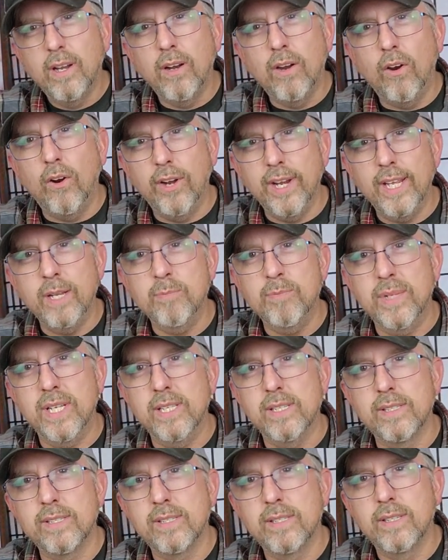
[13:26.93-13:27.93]
are hit and
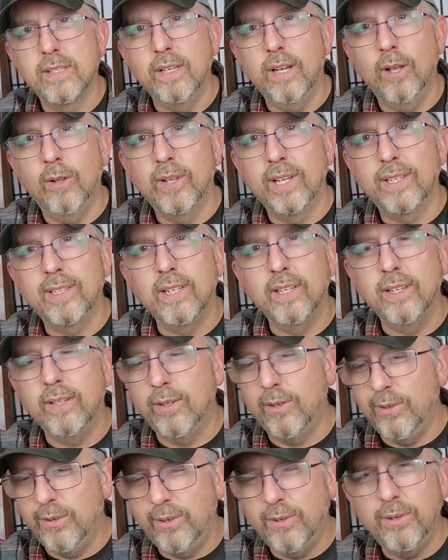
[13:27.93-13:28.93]
miss. You know, like
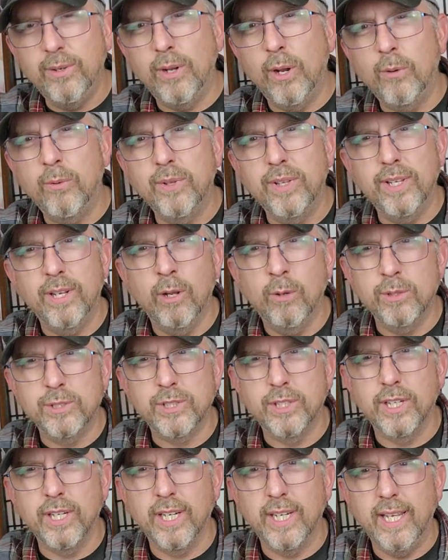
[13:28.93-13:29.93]
you don't really know what
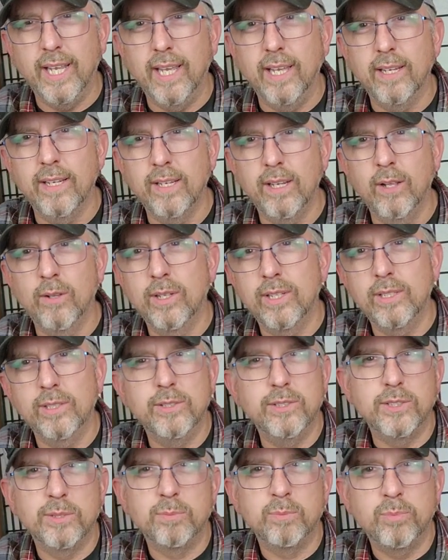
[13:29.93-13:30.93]
you're gonna get. You know, like you
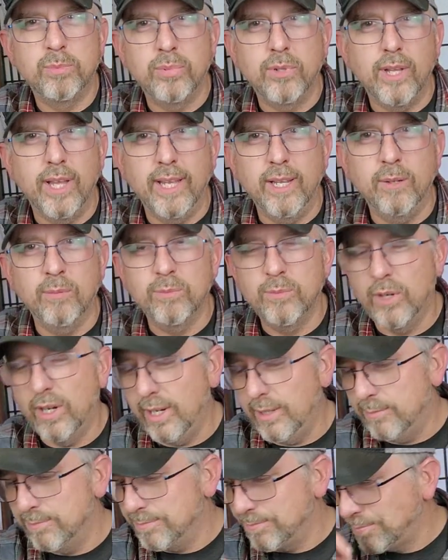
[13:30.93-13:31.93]
just play them,
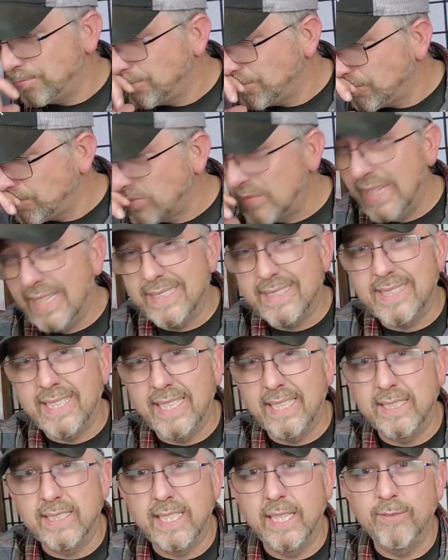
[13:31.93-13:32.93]
right? See
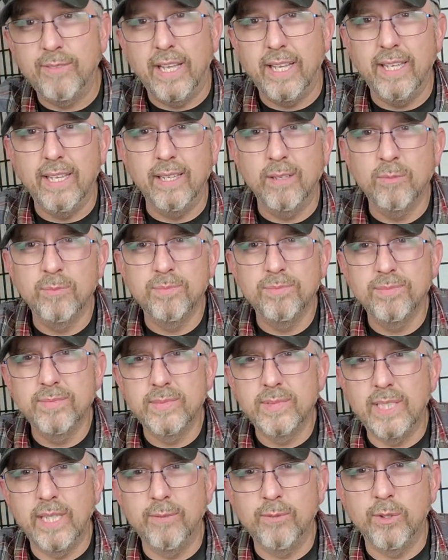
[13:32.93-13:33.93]

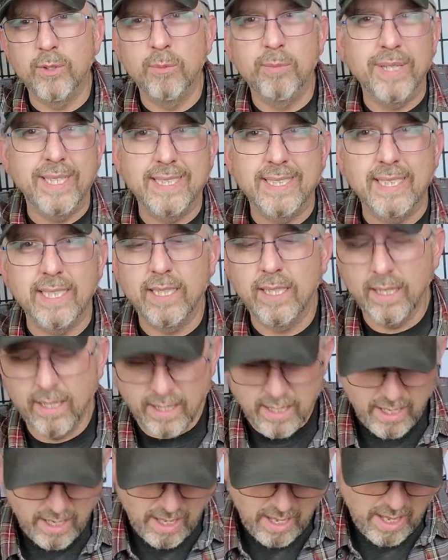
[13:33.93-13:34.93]
if they're appeasing.
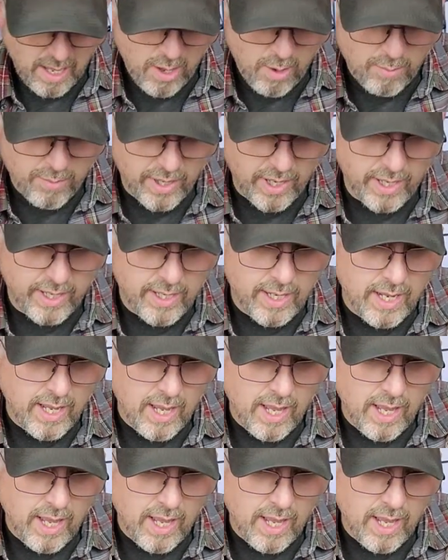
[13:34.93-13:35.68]
But